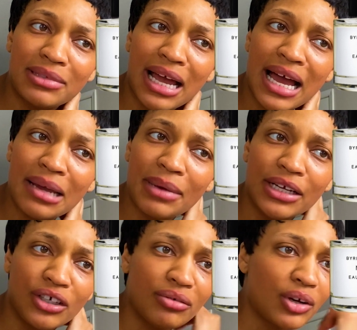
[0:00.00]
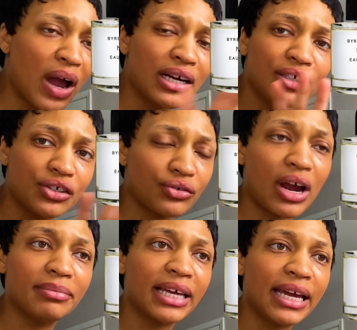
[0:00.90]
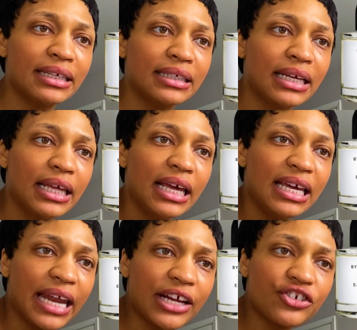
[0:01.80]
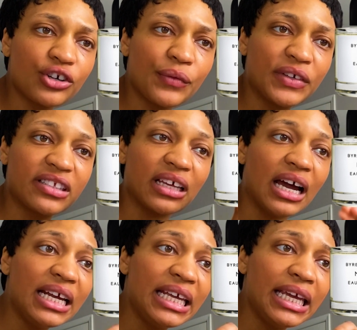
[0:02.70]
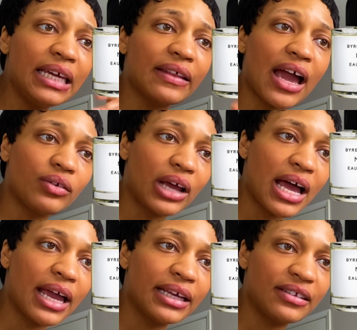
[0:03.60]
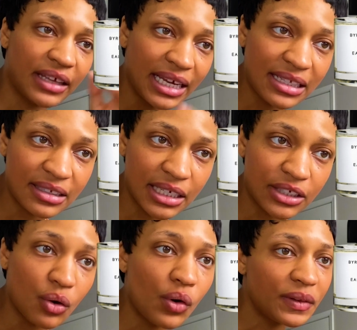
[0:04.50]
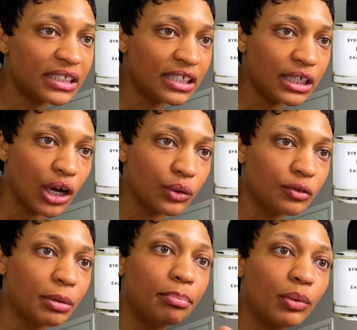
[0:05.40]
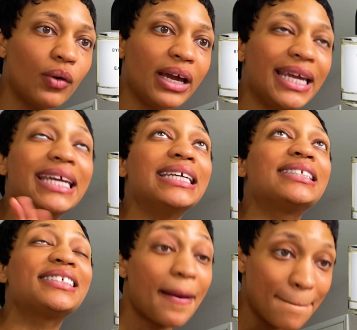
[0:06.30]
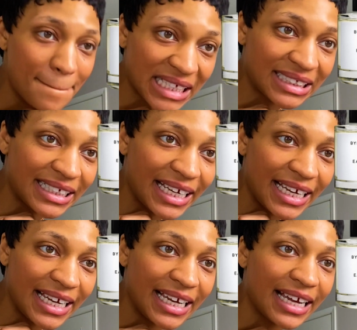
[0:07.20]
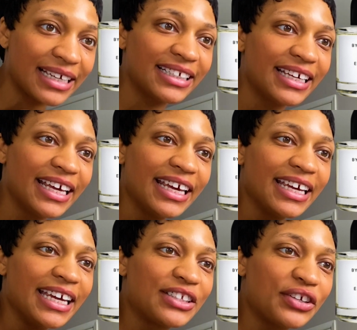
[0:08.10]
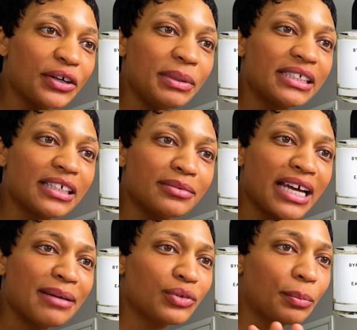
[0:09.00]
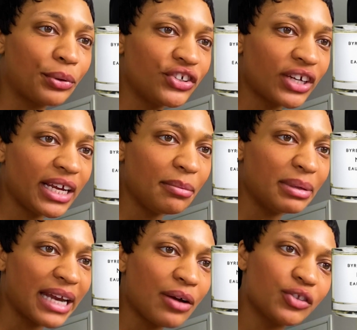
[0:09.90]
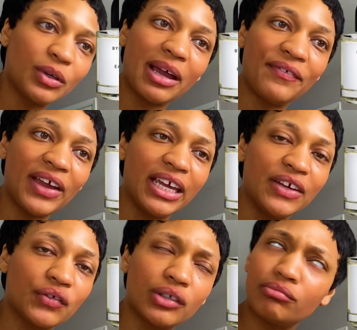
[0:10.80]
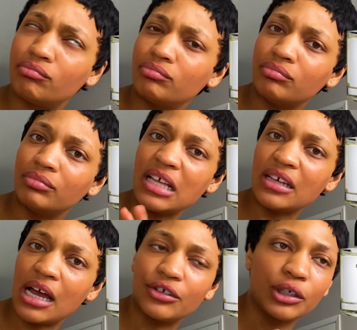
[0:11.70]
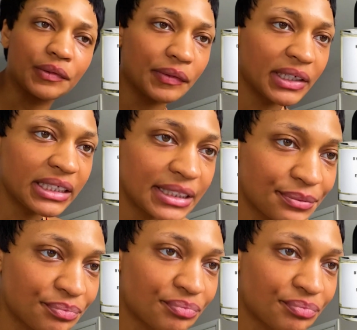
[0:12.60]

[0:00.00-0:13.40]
time. I don't know how to describe that. Not sure if it's the honey, the aldehydes, the incense, or the sea notes, but boy, it's musky. It took me some time to appreciate it, but now it's one of my faves. That's an alternative events.